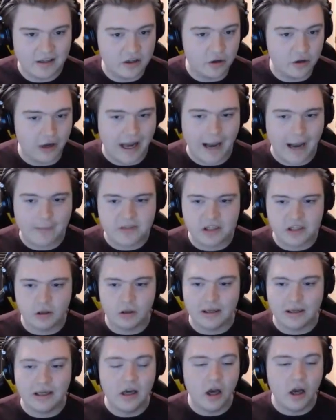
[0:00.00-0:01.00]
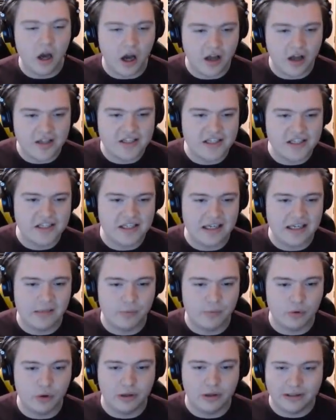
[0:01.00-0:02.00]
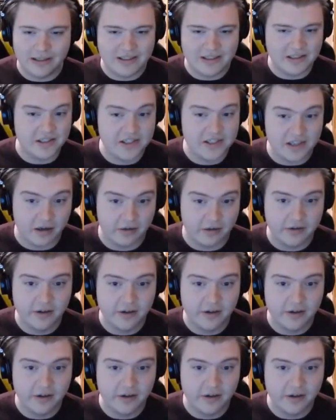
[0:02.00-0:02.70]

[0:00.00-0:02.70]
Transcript: You're absolutely unCCable unless it's a stun.